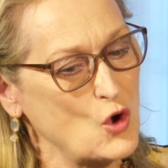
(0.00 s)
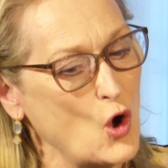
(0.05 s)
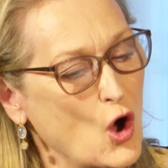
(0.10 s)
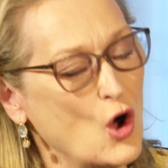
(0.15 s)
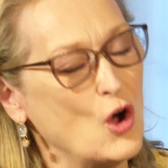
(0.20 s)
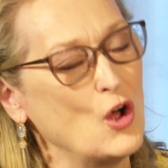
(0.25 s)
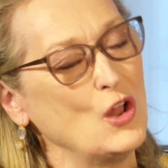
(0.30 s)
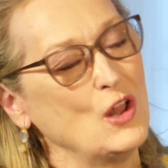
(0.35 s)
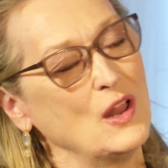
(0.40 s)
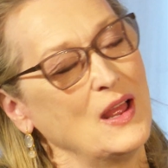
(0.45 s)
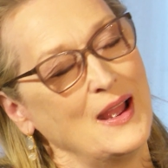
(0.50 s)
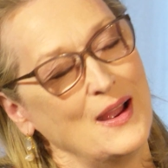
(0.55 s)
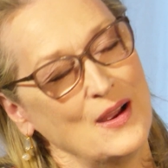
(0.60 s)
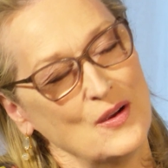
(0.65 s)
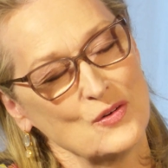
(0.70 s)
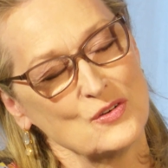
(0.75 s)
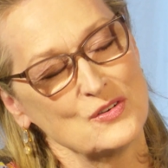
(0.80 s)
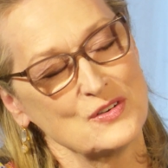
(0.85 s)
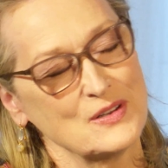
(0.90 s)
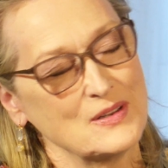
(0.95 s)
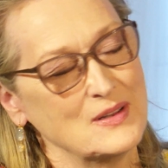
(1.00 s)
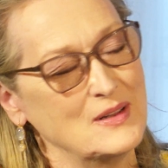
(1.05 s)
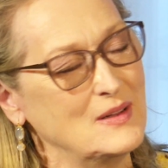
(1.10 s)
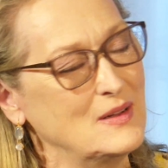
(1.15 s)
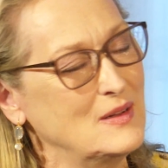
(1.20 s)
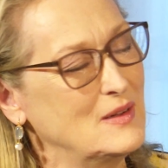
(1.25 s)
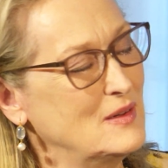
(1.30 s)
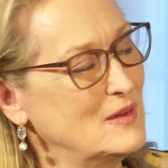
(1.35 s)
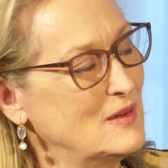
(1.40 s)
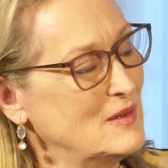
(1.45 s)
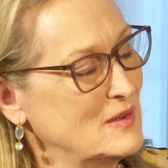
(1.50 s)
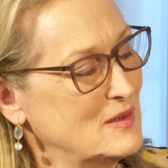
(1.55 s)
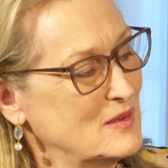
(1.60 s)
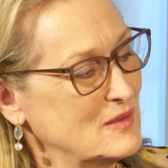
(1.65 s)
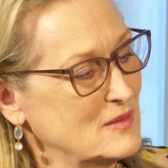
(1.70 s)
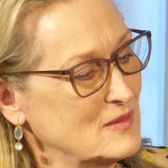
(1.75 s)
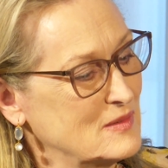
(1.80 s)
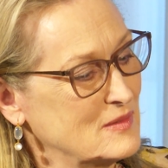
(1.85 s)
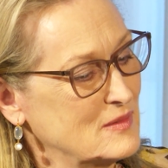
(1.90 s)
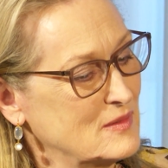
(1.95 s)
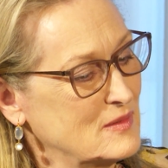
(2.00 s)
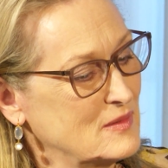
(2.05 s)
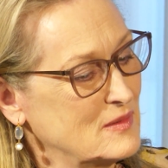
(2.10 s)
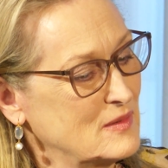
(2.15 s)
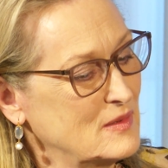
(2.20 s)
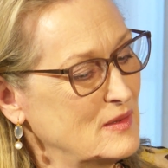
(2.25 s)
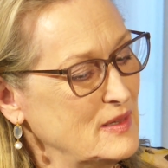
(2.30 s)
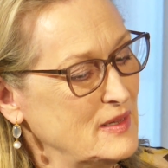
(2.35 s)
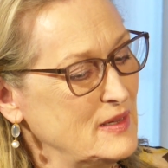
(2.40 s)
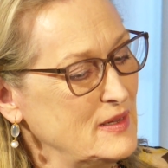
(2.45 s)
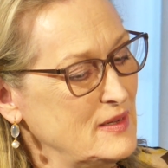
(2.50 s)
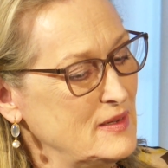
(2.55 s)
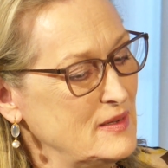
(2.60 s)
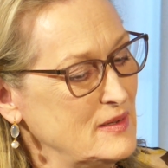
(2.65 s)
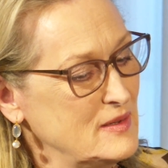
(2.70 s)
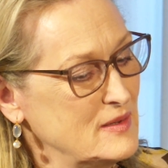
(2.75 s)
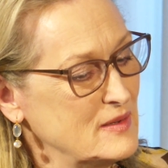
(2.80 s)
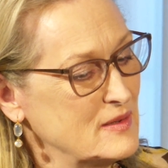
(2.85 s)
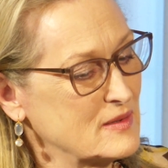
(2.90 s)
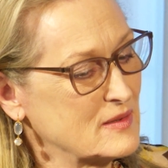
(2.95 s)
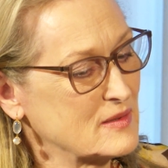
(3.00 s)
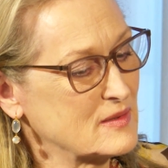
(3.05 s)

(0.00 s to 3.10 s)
call out the